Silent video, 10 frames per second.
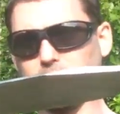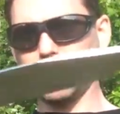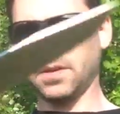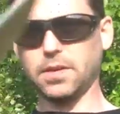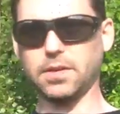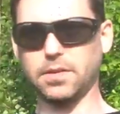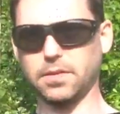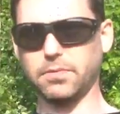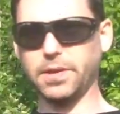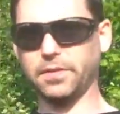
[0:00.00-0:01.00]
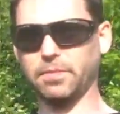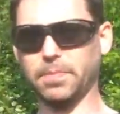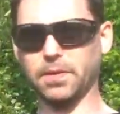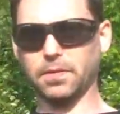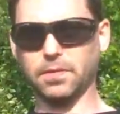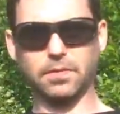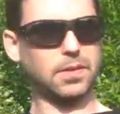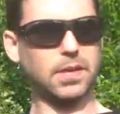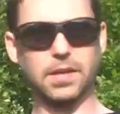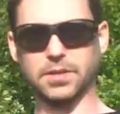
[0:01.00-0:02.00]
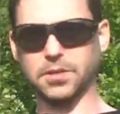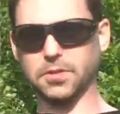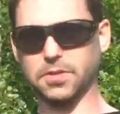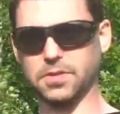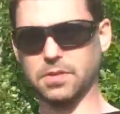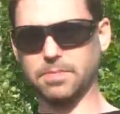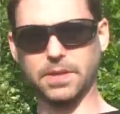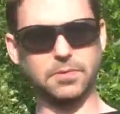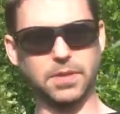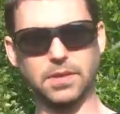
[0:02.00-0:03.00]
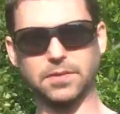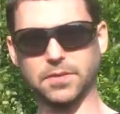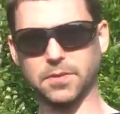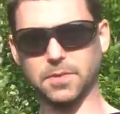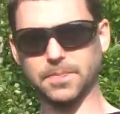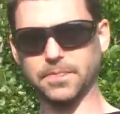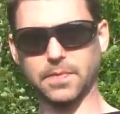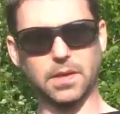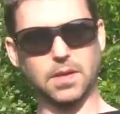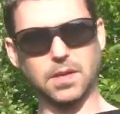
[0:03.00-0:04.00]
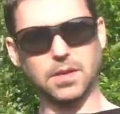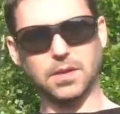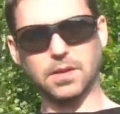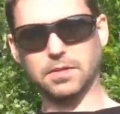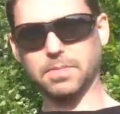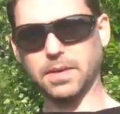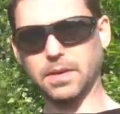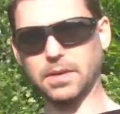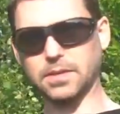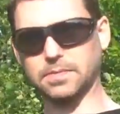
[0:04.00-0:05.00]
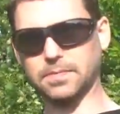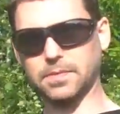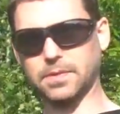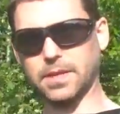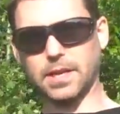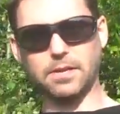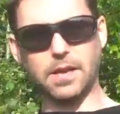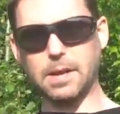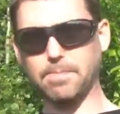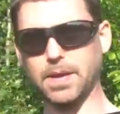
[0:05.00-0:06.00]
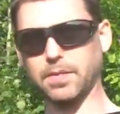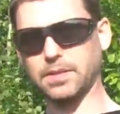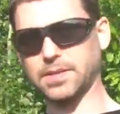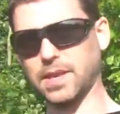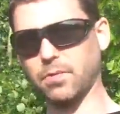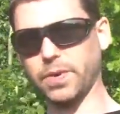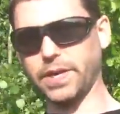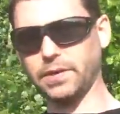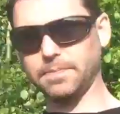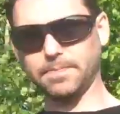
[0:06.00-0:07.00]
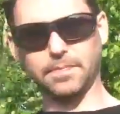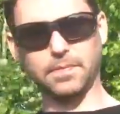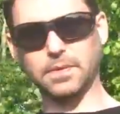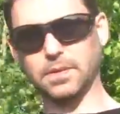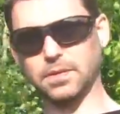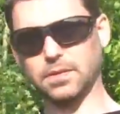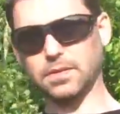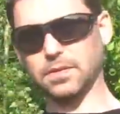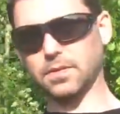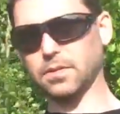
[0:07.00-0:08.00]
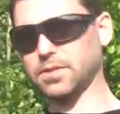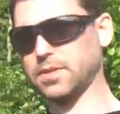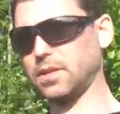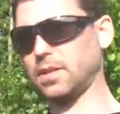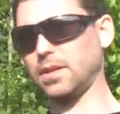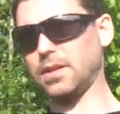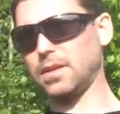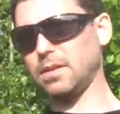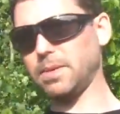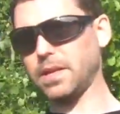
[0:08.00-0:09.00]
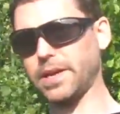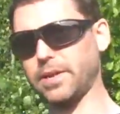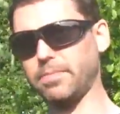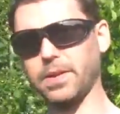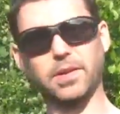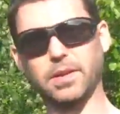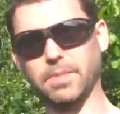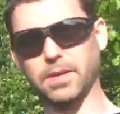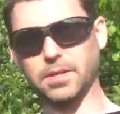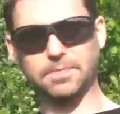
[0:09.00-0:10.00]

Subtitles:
The reason that I choose between these two is because they have about the same weight. Cold steel a little bit lighter, but not much,